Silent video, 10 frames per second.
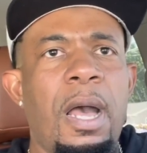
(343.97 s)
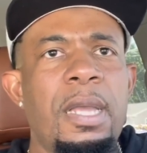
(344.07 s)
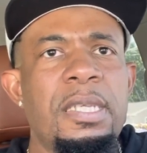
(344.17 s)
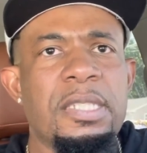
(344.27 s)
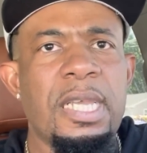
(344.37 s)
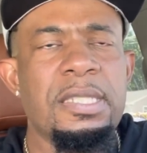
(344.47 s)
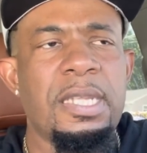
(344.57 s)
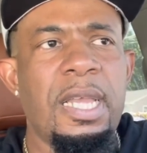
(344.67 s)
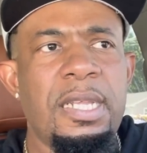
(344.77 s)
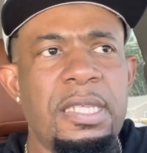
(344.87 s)
He says,
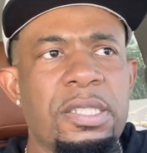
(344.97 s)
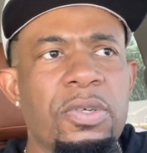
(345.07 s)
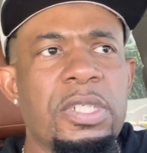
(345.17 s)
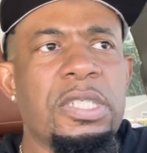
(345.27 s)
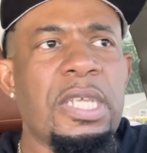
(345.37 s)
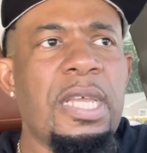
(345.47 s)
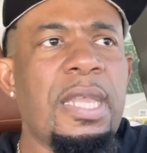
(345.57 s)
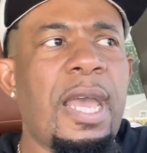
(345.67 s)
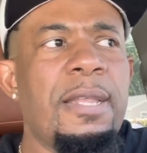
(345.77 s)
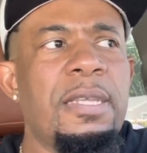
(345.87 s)
and he's going to say
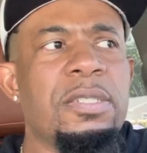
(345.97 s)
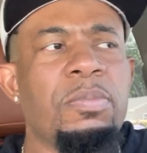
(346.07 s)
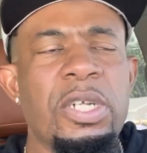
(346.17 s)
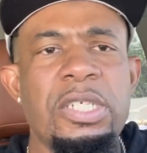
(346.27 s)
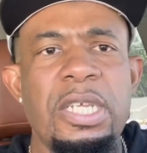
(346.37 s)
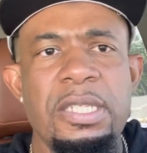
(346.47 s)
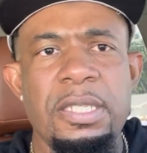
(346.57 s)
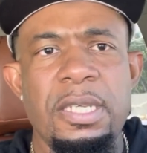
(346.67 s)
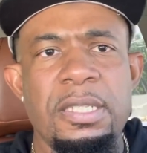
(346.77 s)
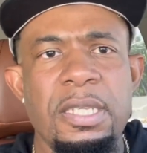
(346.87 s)
that it's much
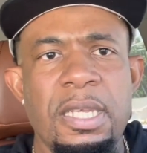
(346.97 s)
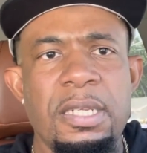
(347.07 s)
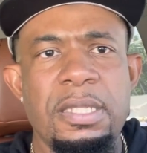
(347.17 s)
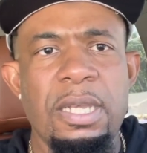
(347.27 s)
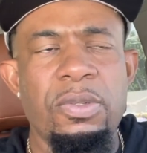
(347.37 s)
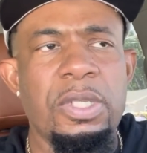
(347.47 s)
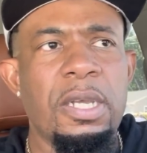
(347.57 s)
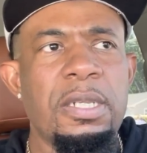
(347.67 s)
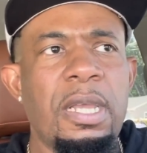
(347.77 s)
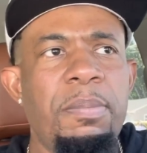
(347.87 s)
easier to get a deal
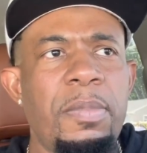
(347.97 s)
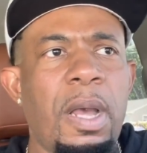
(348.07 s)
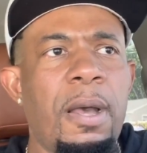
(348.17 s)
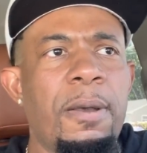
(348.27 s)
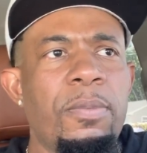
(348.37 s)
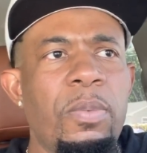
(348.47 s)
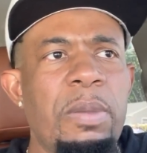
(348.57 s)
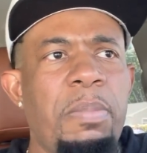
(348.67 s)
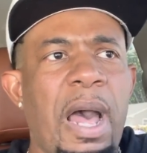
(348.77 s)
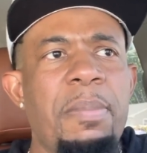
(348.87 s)
done and
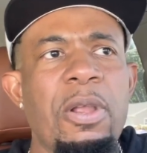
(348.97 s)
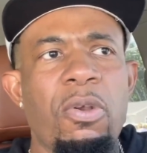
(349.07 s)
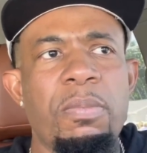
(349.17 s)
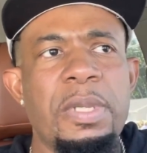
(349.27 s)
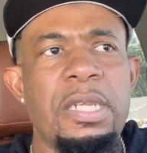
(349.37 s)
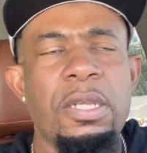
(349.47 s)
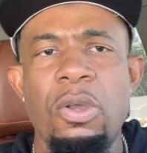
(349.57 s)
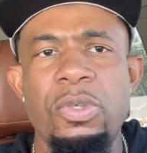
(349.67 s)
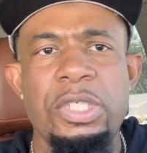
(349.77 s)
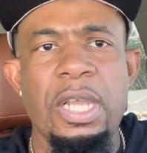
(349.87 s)
with Bob Arum and
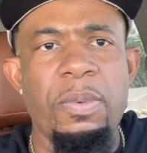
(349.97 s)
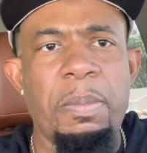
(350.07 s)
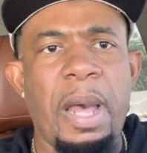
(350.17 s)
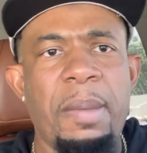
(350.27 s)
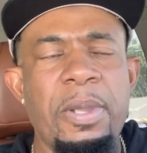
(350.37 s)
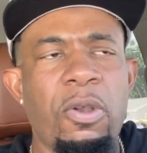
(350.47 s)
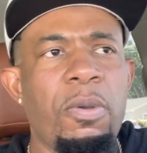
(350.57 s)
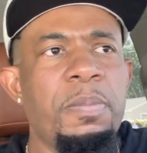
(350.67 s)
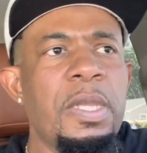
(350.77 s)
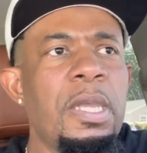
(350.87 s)
negotiate with Bob
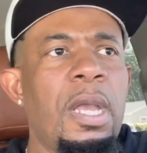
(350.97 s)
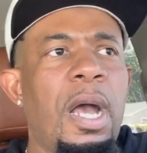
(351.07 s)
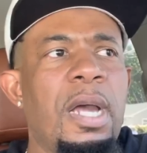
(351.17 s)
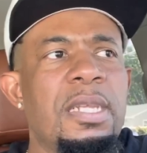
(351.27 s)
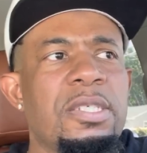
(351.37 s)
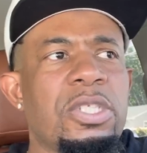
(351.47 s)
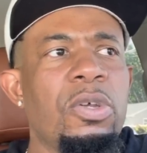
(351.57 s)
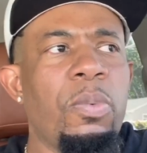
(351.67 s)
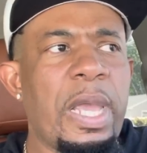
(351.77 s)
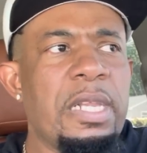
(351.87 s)
Arum. They're
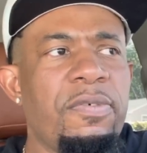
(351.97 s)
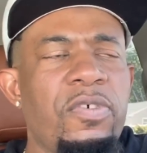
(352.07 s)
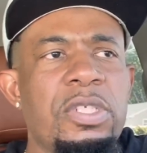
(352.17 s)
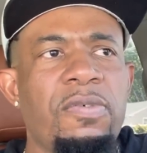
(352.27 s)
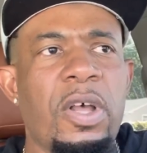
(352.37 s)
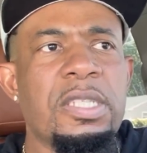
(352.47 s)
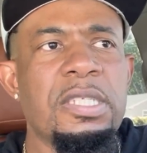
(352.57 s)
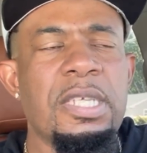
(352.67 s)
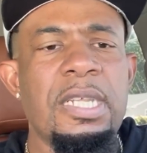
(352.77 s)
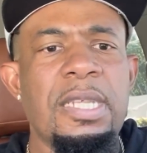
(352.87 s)
still waiting for
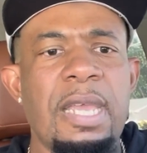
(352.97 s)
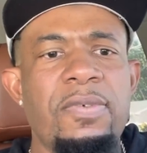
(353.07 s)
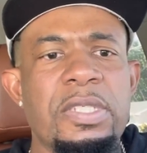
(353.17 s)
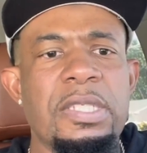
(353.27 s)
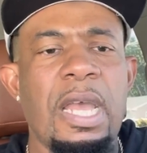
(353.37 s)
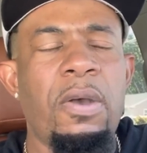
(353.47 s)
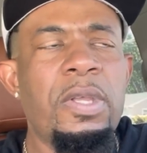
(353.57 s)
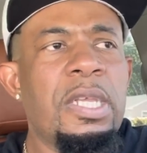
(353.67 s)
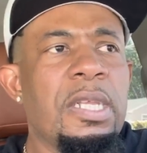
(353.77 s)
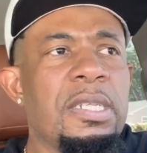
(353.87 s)
Gervonta Tank Davis. Now,
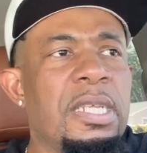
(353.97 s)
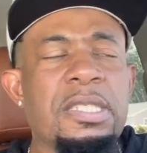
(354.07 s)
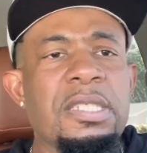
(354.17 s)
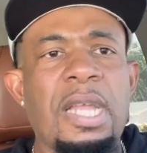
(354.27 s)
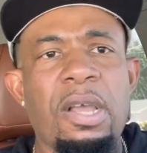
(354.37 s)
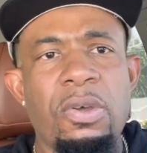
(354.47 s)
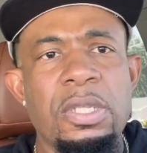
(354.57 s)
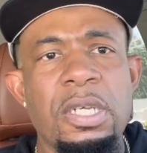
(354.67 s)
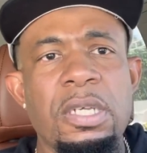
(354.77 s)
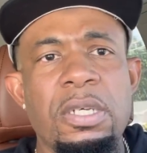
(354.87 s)
this is not
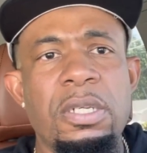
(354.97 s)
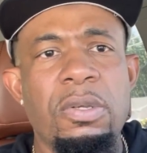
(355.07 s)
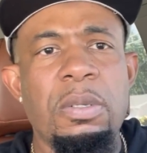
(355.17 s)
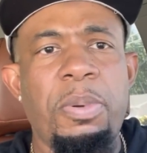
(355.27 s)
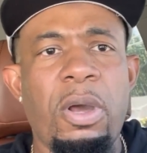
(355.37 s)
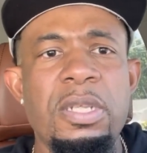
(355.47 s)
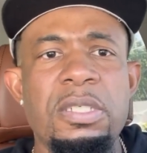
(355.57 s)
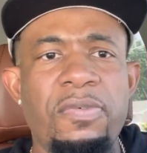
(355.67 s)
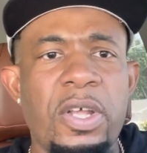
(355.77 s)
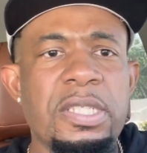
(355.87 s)
going to look good on the part of
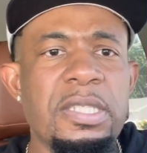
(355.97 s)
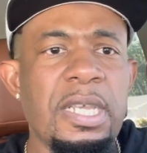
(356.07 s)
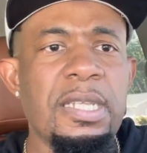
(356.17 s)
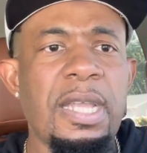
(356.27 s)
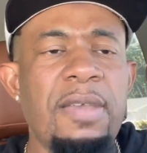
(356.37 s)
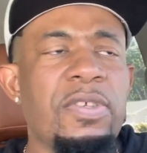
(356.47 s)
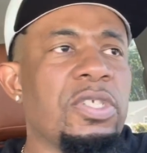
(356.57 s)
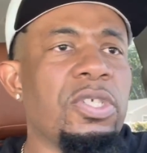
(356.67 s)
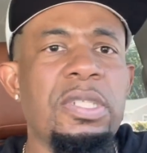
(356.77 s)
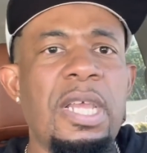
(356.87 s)
Gervonta Tank Davis
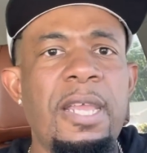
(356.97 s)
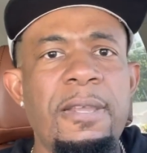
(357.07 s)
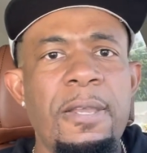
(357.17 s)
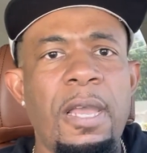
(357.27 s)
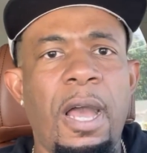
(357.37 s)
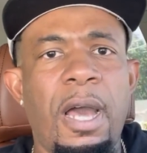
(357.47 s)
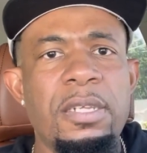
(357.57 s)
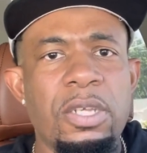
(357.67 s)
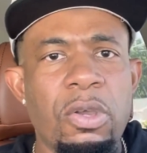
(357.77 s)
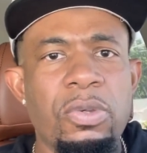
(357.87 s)
should they
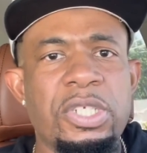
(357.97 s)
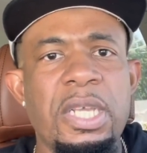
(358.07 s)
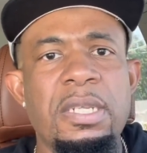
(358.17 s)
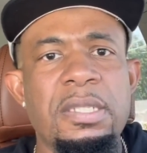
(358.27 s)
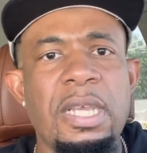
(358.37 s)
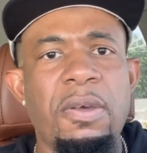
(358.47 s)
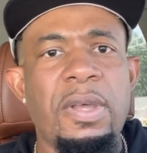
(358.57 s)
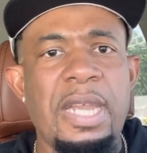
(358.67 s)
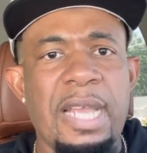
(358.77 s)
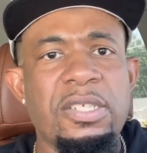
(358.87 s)
negotiate a deal
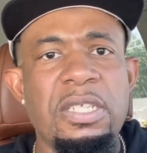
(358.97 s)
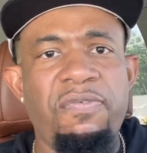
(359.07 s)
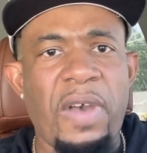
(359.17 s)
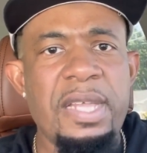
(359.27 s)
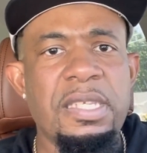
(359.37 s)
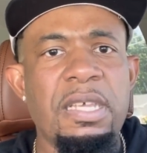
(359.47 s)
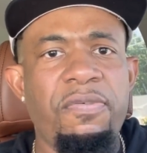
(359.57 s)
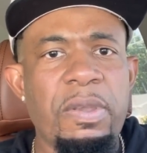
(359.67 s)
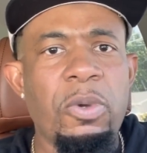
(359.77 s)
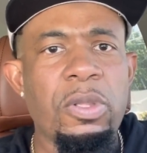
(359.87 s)
and actually fight
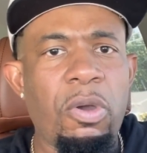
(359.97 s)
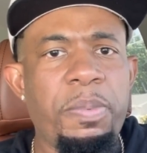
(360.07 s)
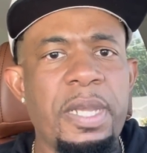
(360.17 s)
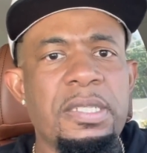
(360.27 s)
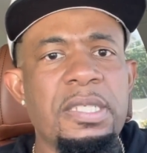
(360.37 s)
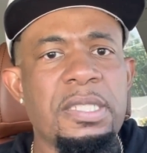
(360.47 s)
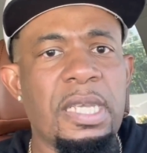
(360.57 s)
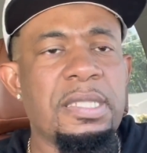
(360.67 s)
Teofimo Lopez. He says